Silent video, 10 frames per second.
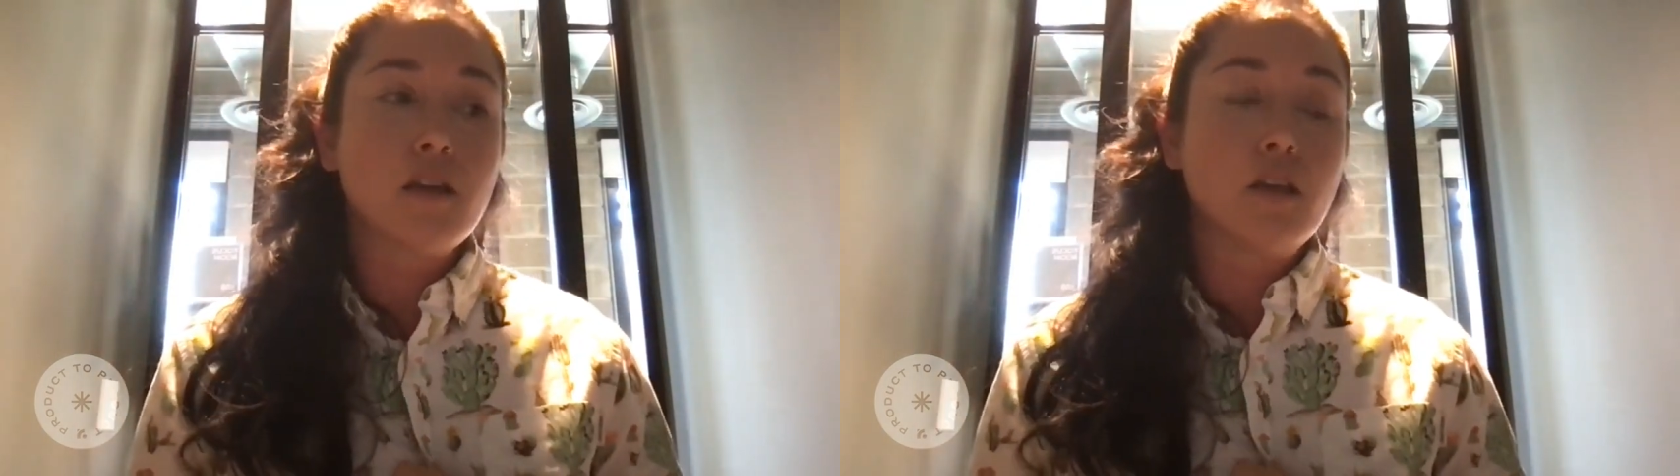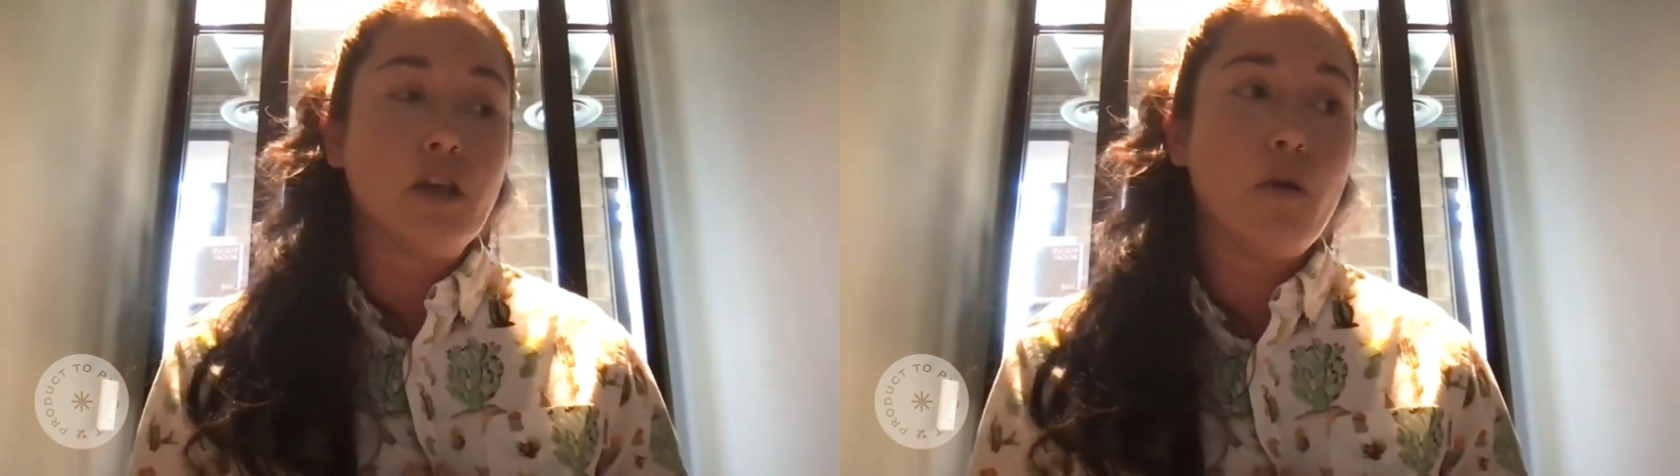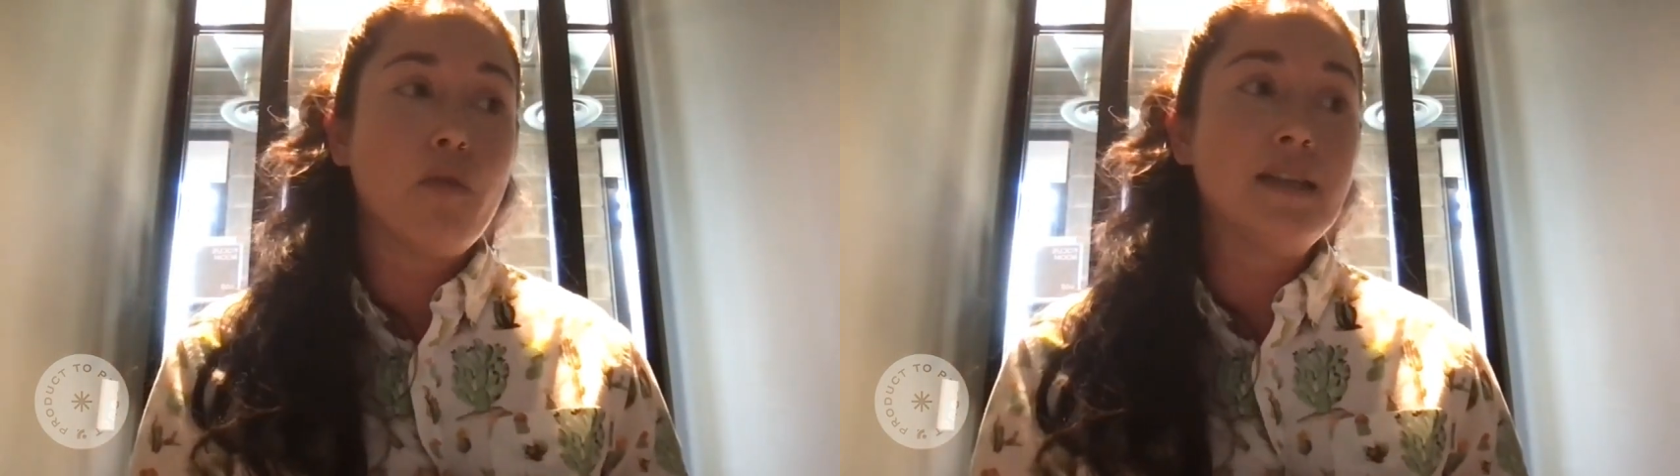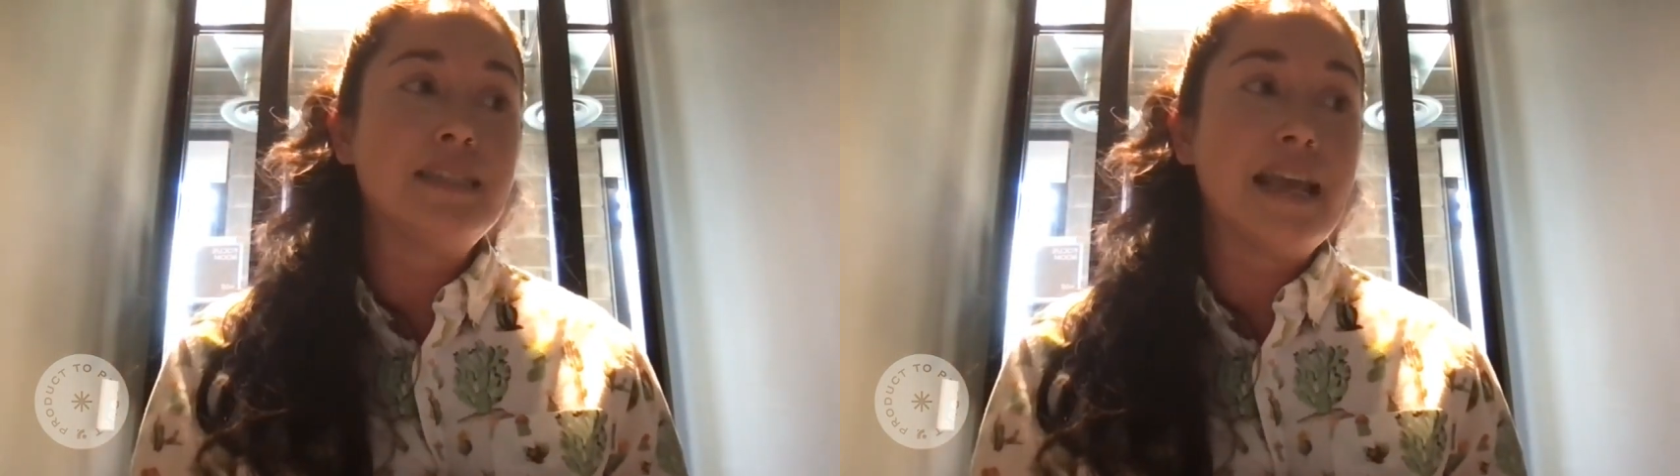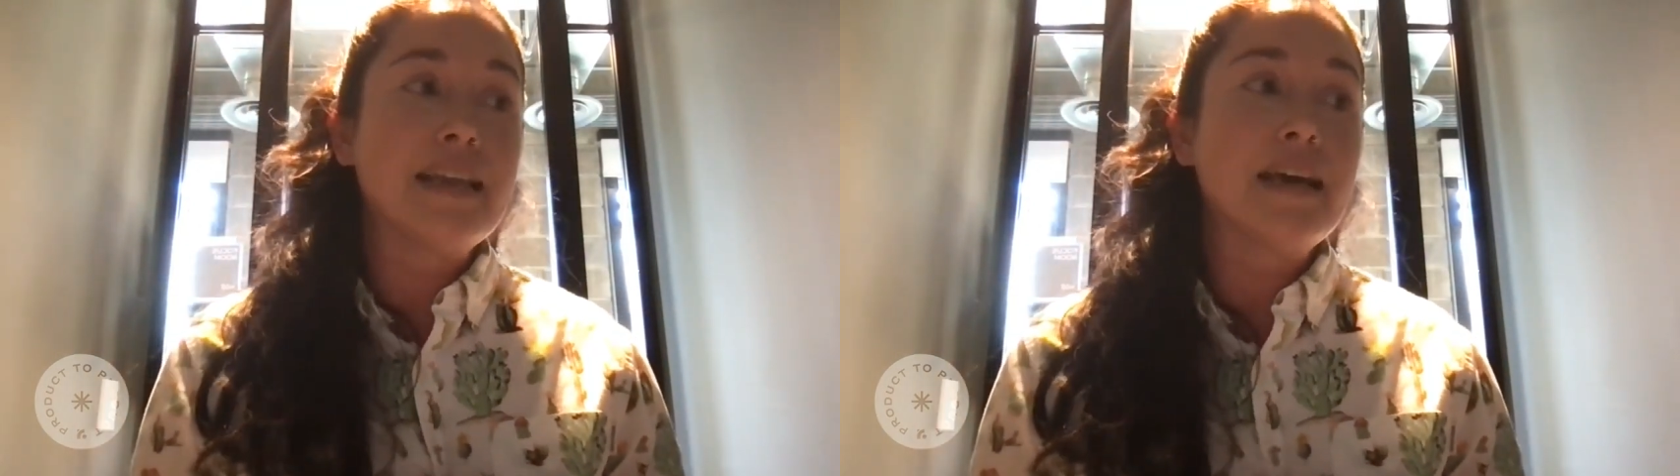the
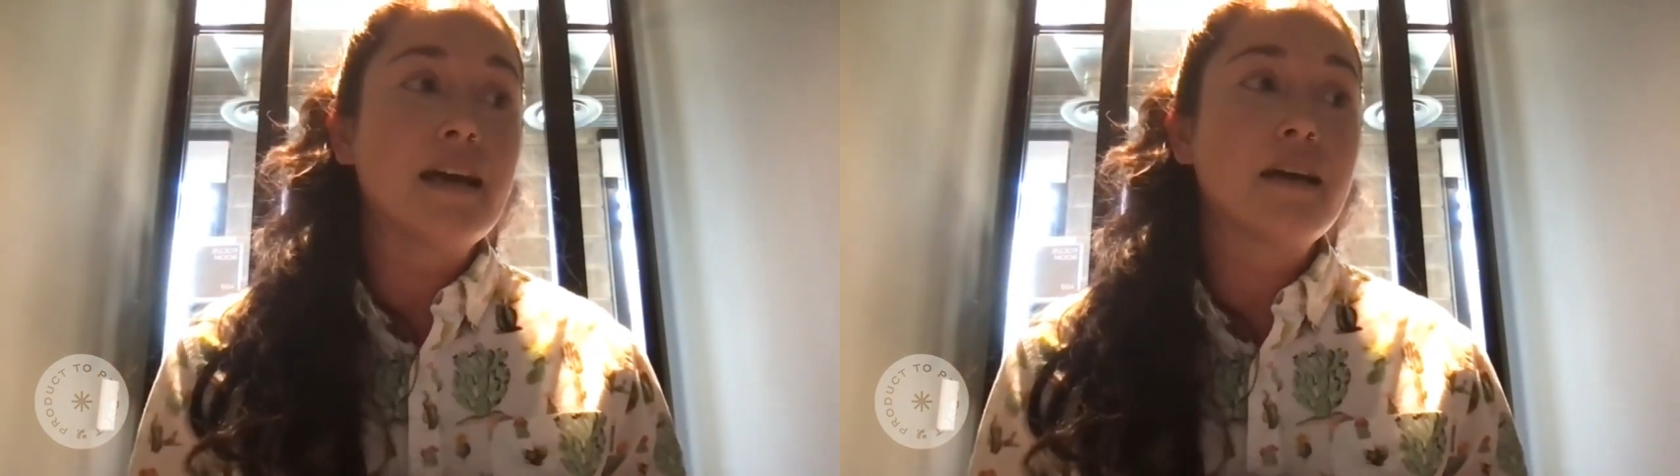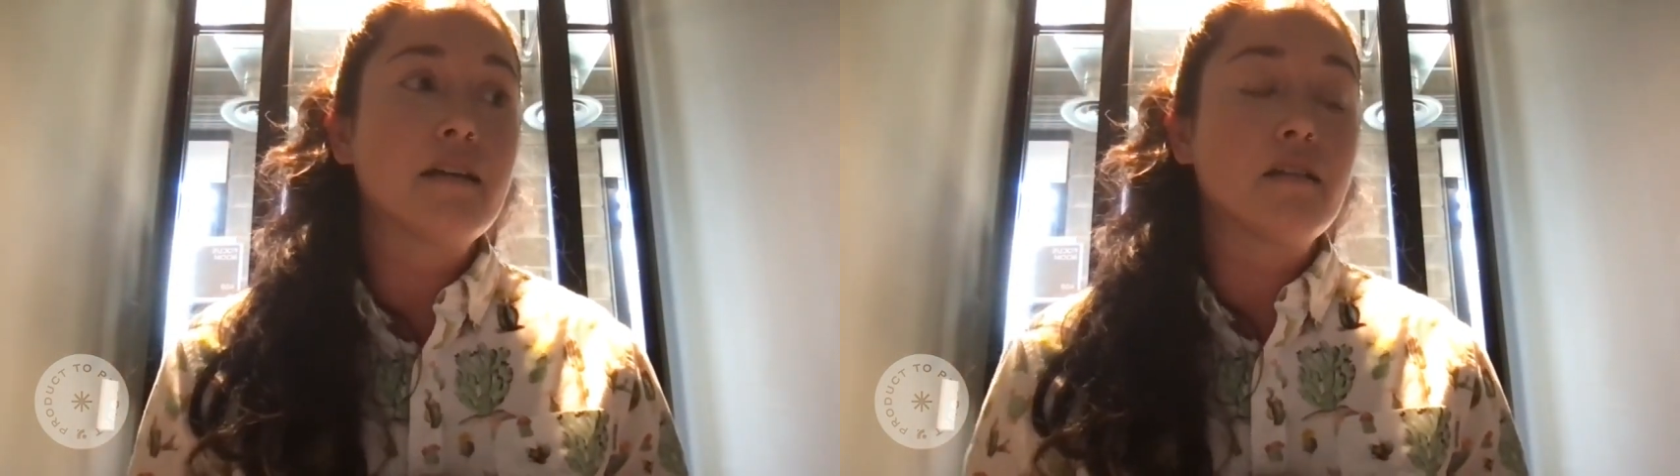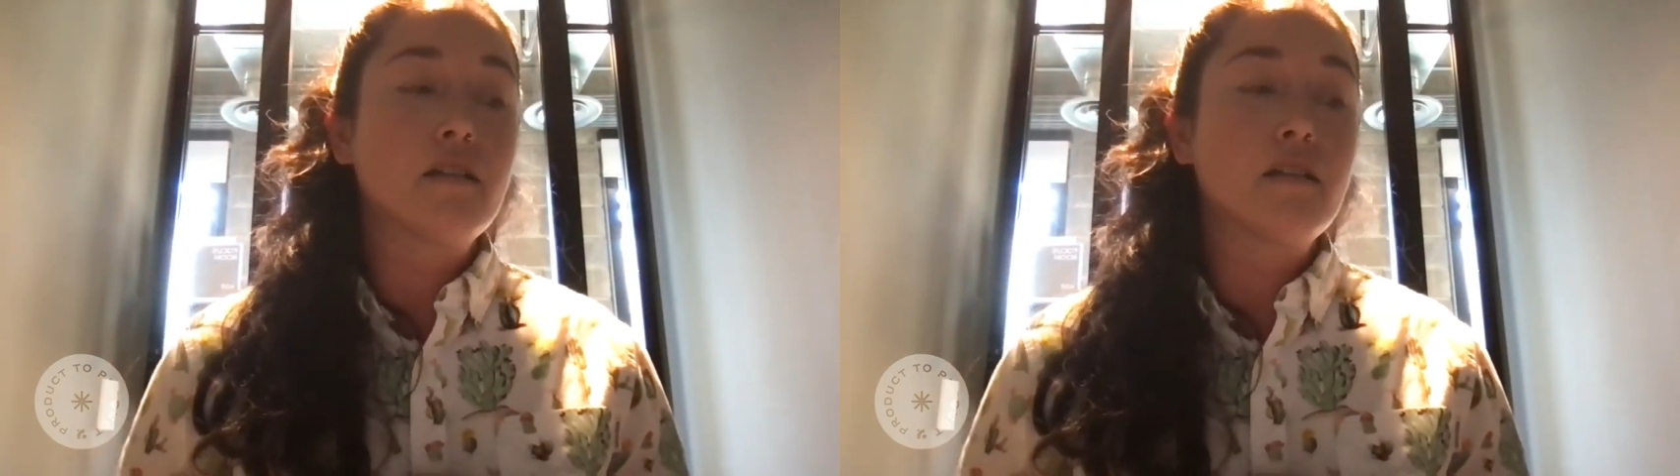data